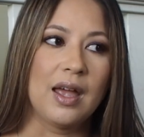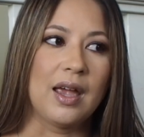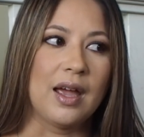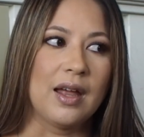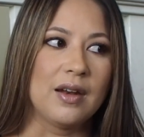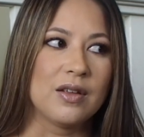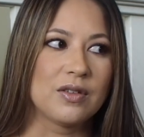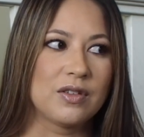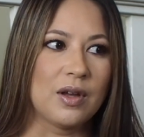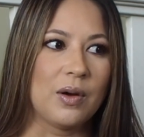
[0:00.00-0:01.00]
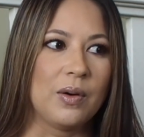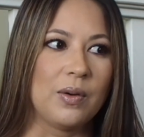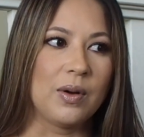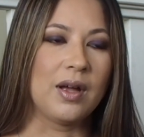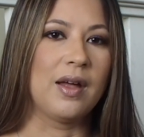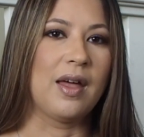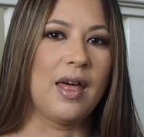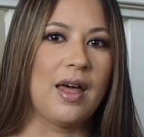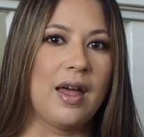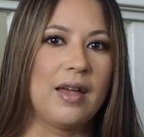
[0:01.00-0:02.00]
And so,
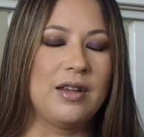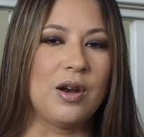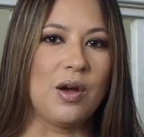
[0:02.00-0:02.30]
you